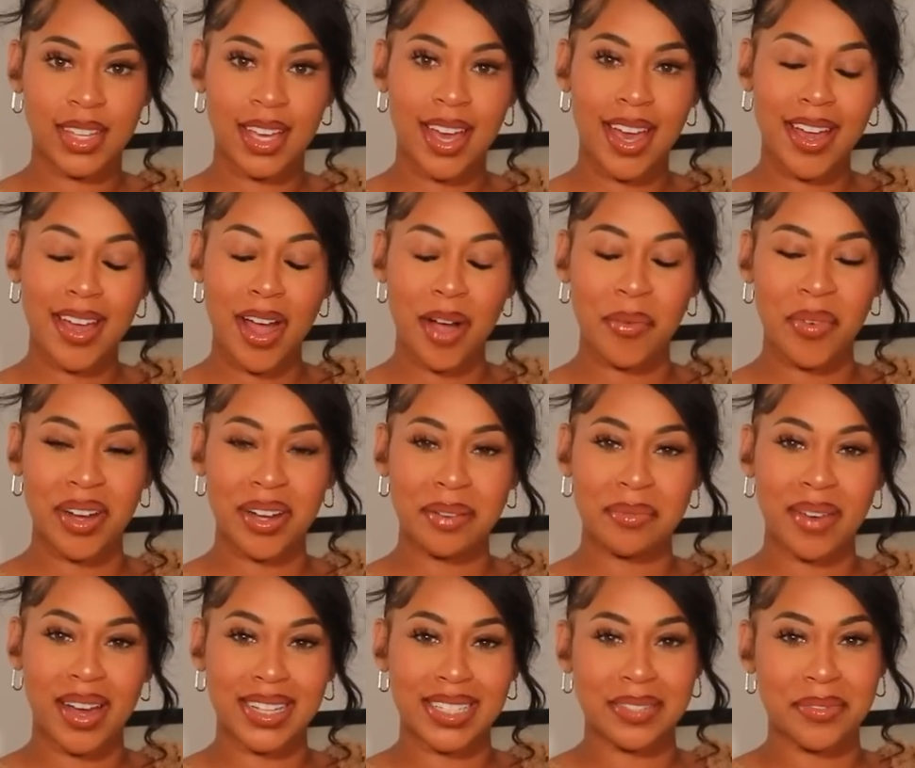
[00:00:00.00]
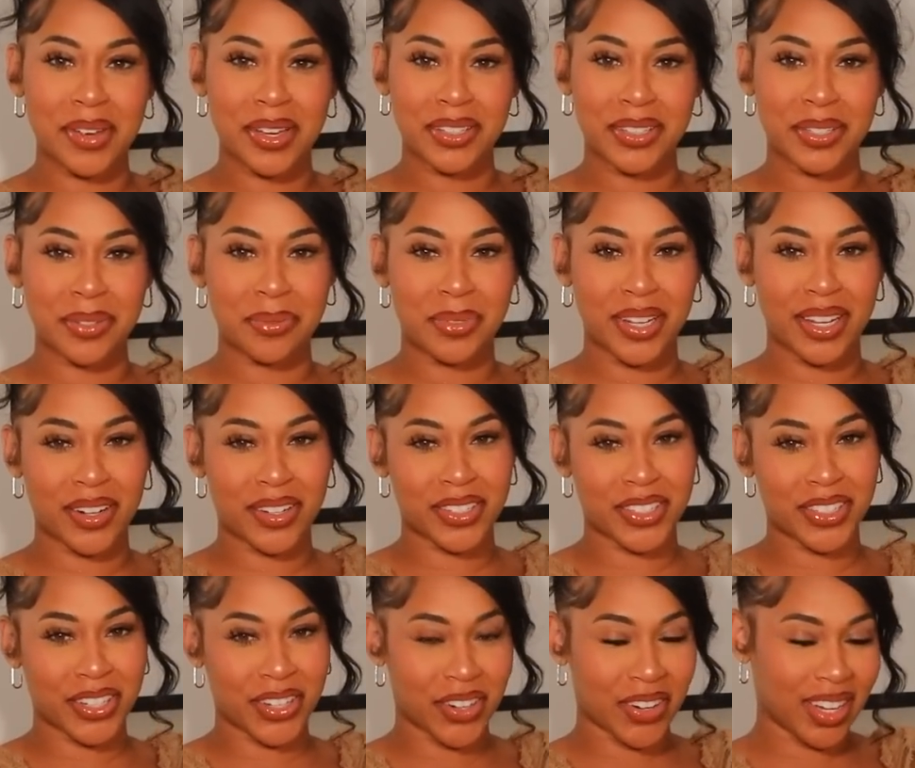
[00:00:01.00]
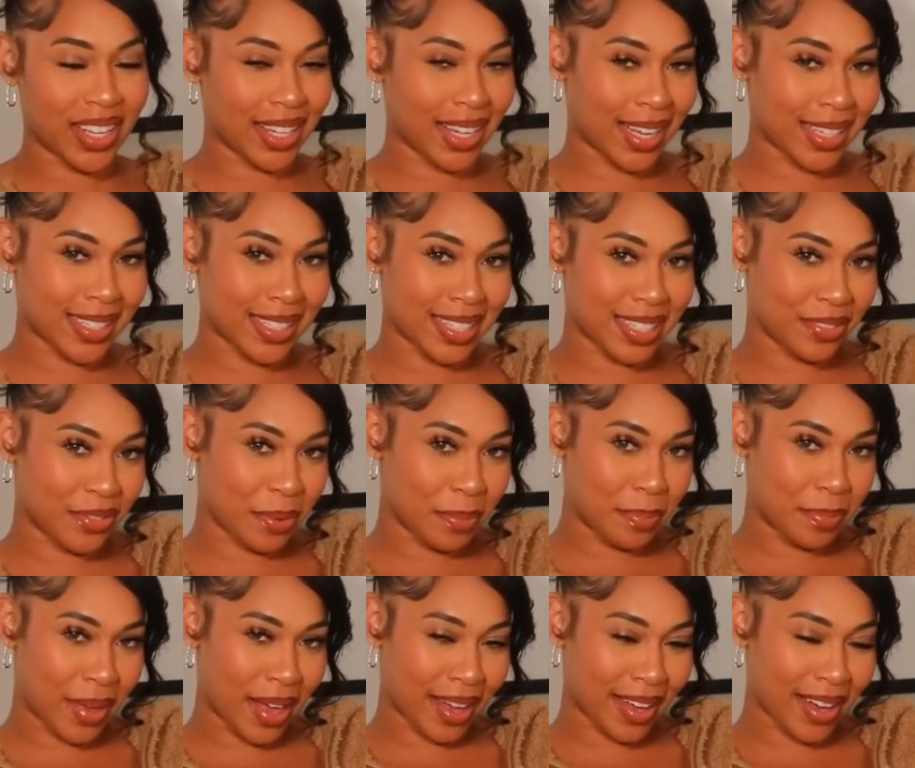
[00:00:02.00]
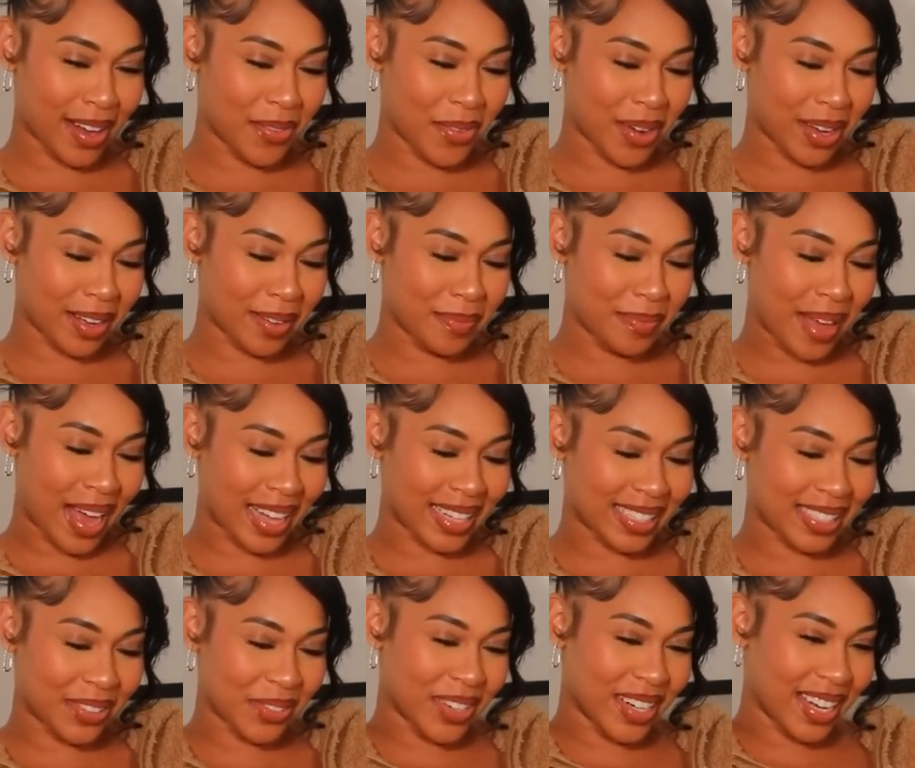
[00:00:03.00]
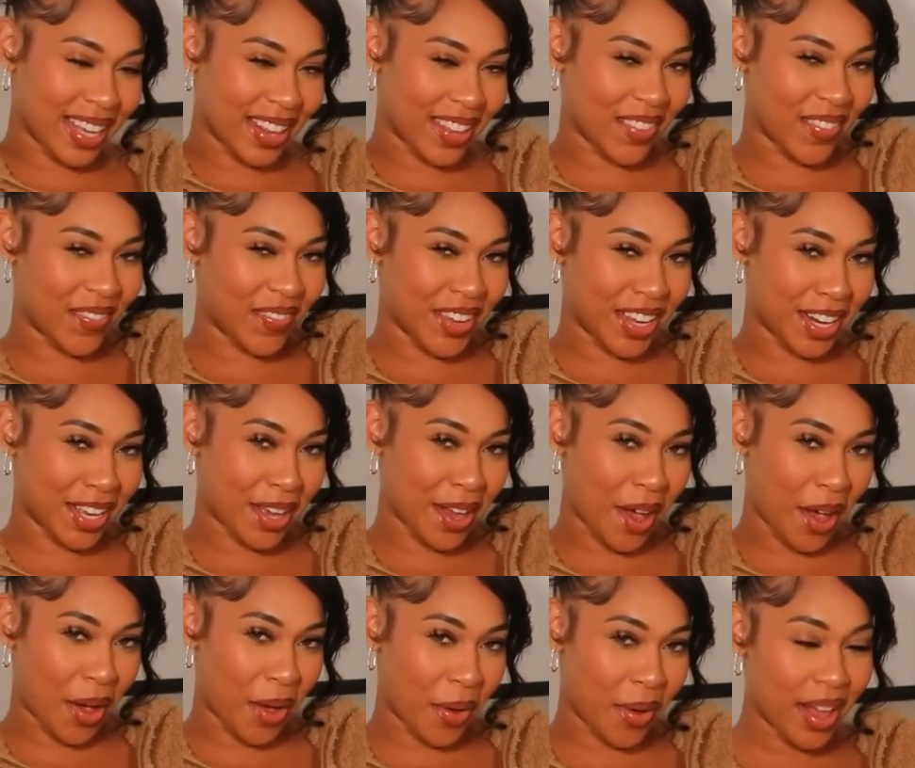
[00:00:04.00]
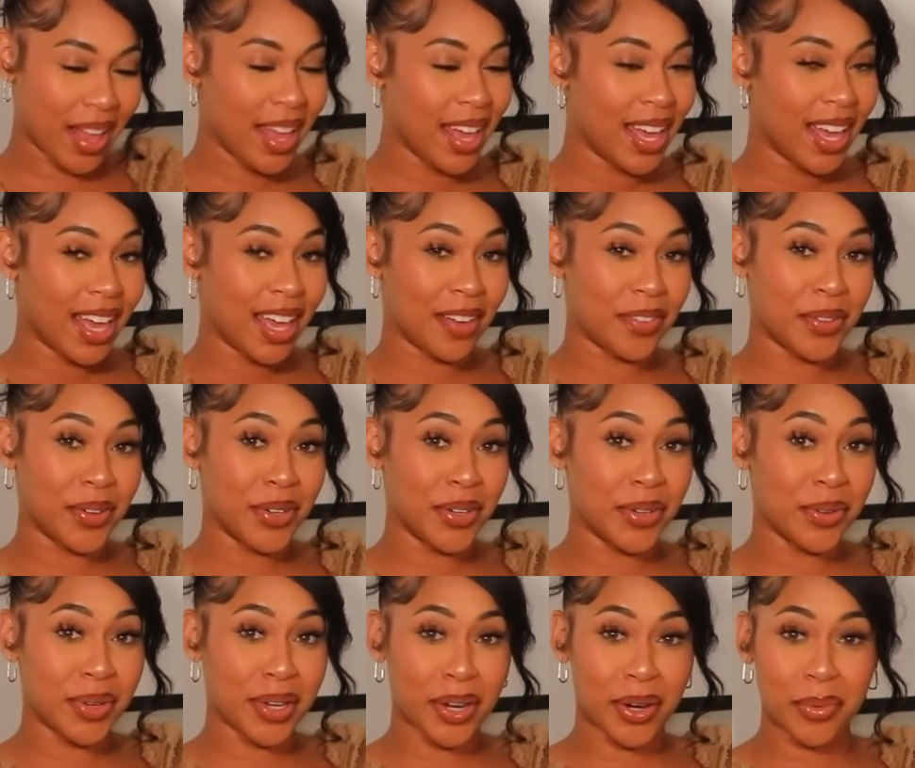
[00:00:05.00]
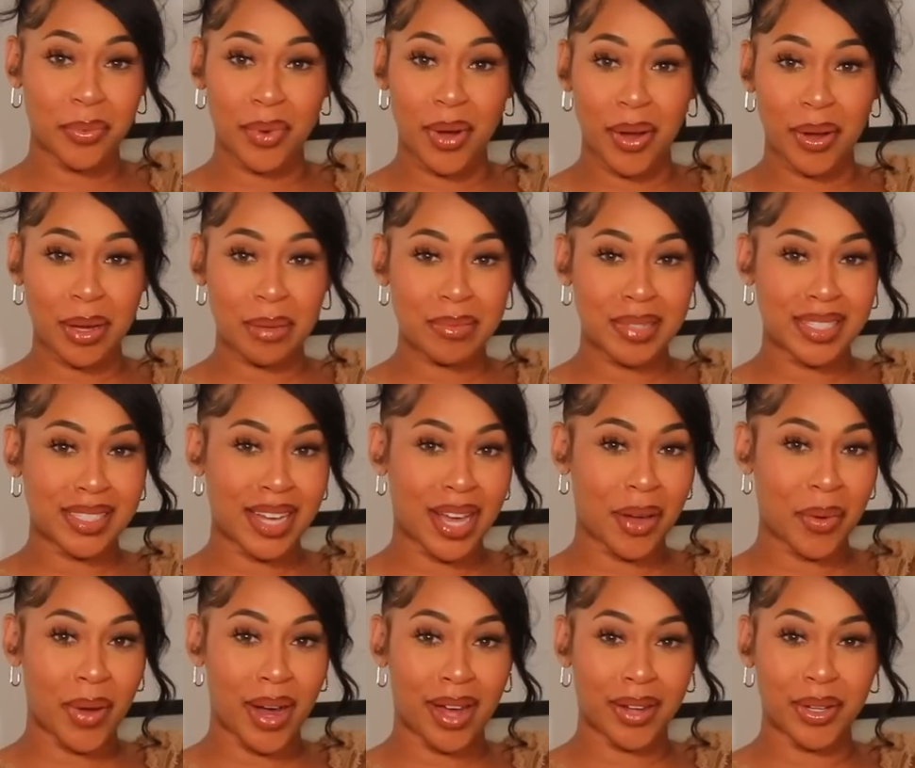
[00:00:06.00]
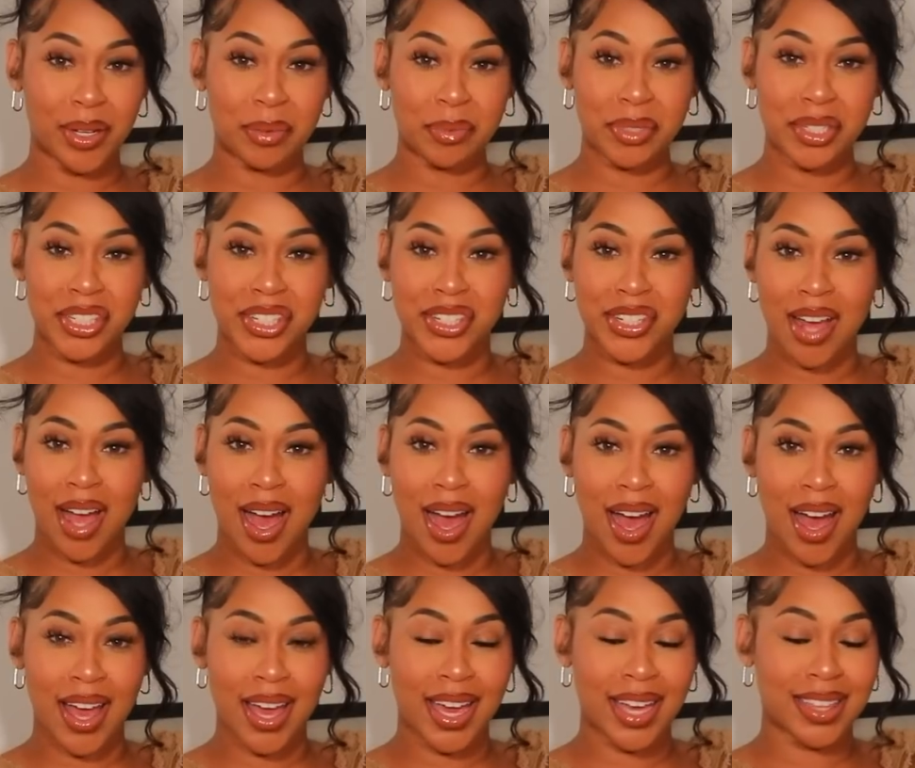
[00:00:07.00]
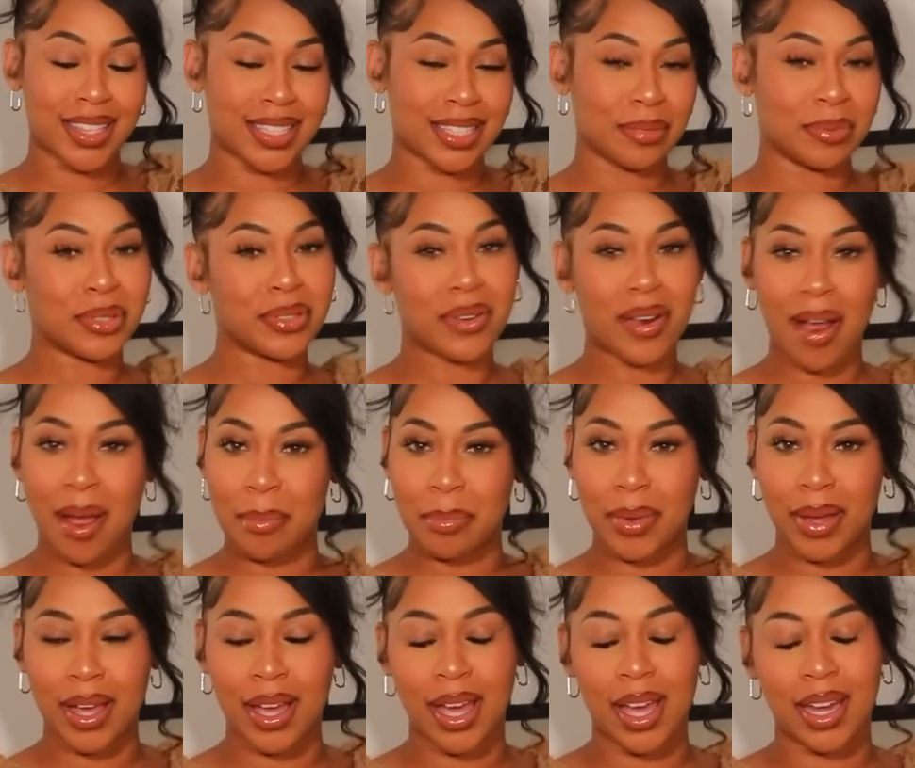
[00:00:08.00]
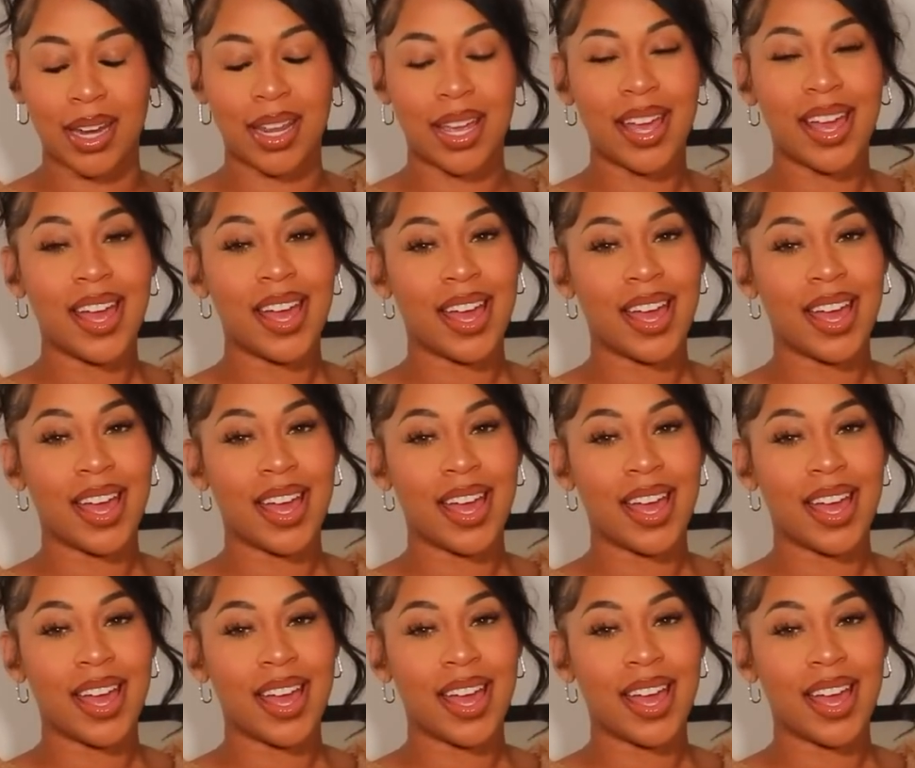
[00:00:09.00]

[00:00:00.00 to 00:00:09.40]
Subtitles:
Hey y'all, welcome back to my YouTube channel. It's your girl Alexus Rebecca. Welcome back to another video. If you're new here, welcome. Stay a while, don't be shy. Hit the subscribe button.